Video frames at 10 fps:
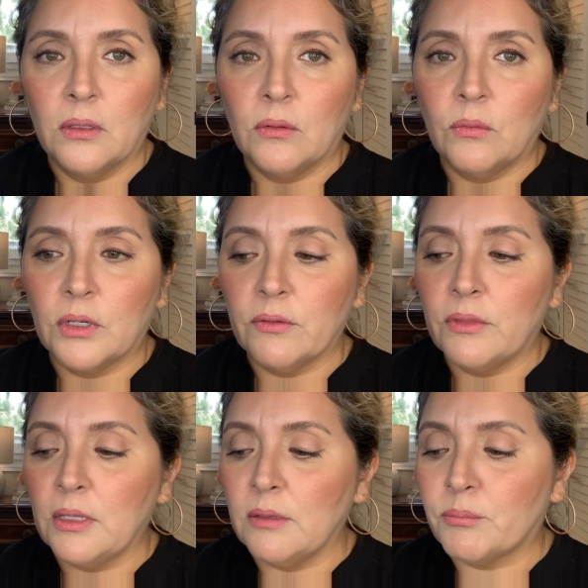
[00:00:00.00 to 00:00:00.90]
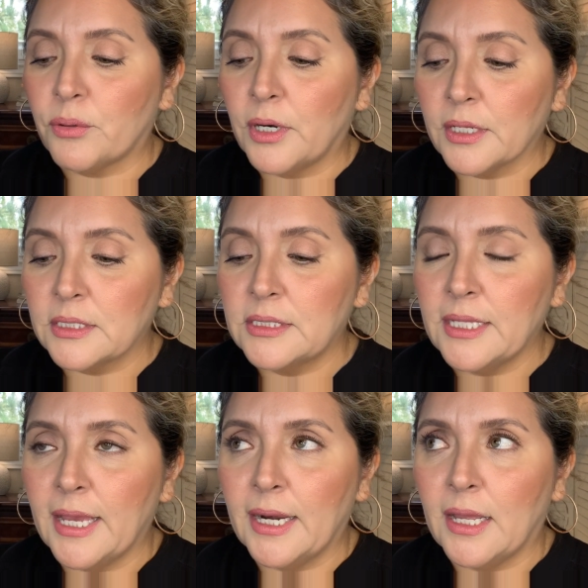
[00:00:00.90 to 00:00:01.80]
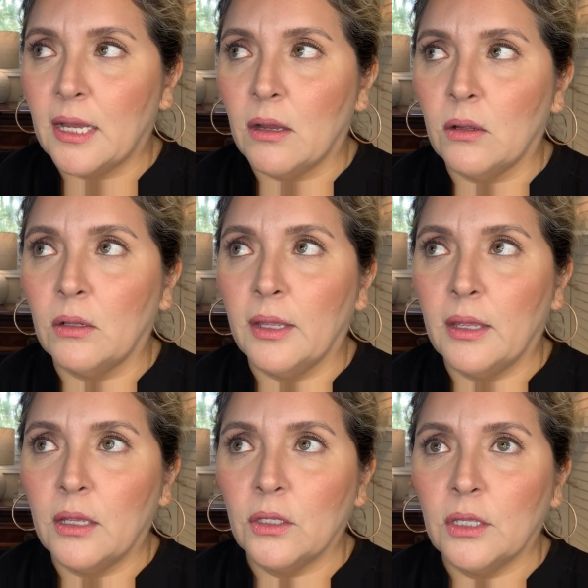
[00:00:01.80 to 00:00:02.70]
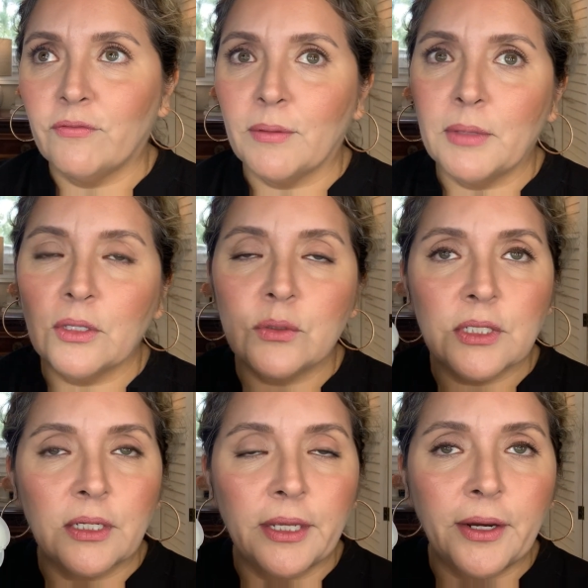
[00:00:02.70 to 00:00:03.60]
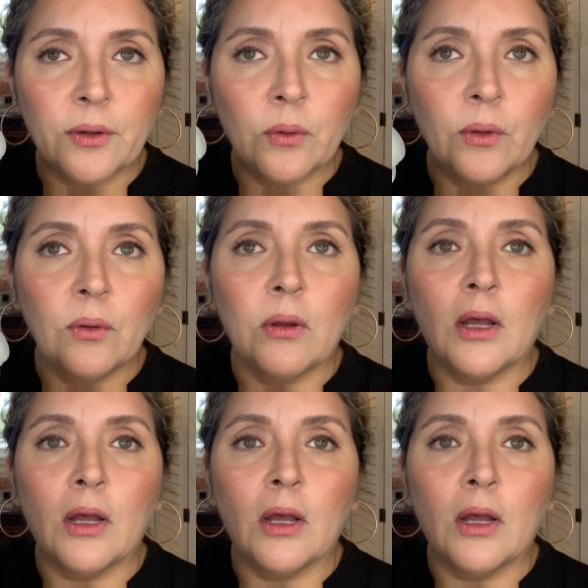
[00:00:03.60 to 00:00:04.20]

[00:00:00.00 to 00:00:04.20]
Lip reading: one of the products that if I'm not using a hair oil,